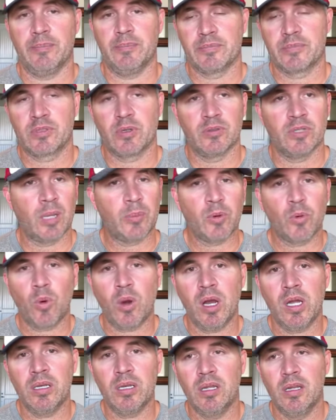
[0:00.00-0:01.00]
So number
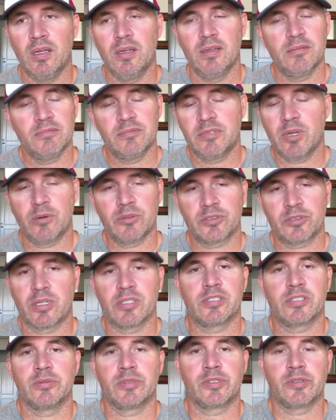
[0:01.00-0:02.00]
1, don't trust
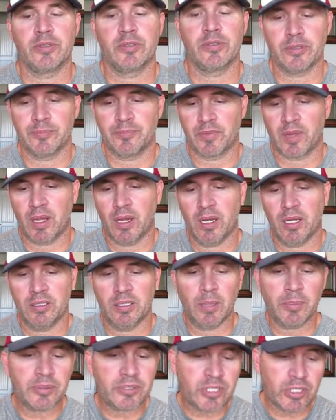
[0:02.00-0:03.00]
the recruiter.
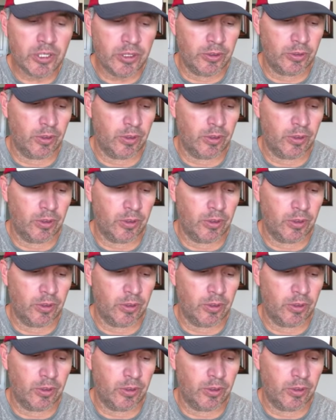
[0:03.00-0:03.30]
Number 2,